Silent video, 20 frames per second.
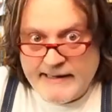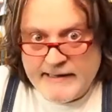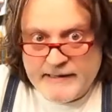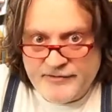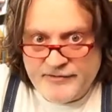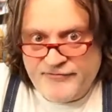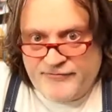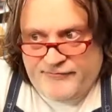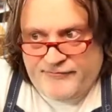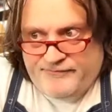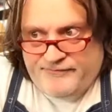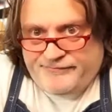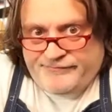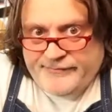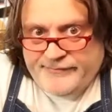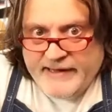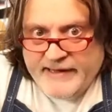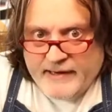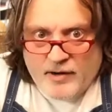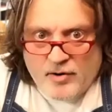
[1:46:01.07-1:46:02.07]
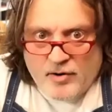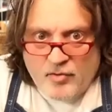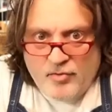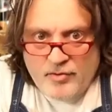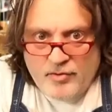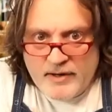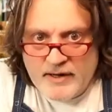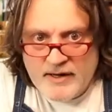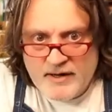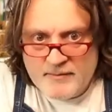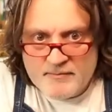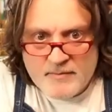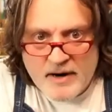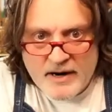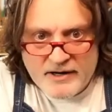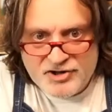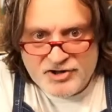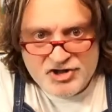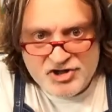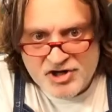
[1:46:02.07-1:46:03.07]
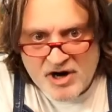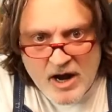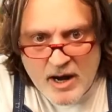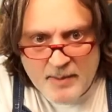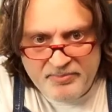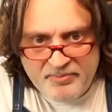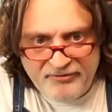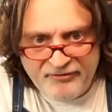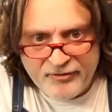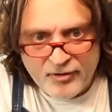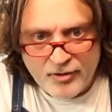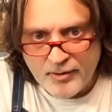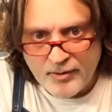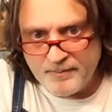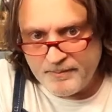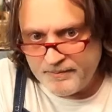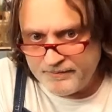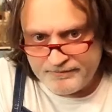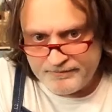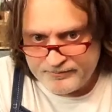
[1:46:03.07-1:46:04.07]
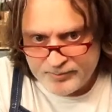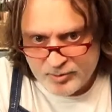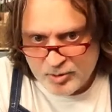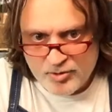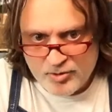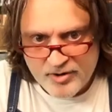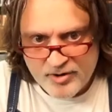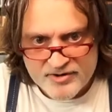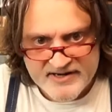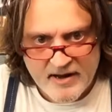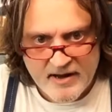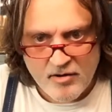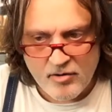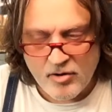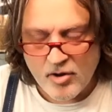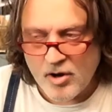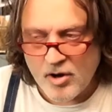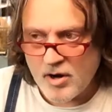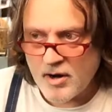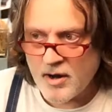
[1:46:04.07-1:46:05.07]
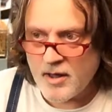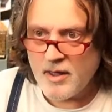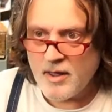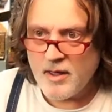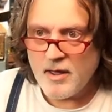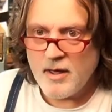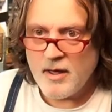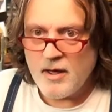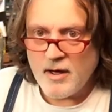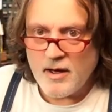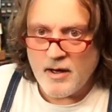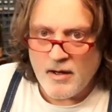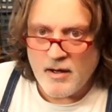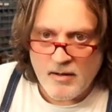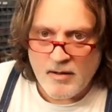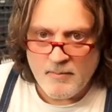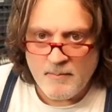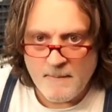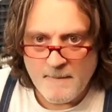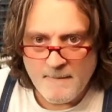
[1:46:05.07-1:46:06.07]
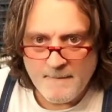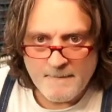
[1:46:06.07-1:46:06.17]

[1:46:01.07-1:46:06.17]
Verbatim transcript: of, you know, in my shop for who knows how long, um,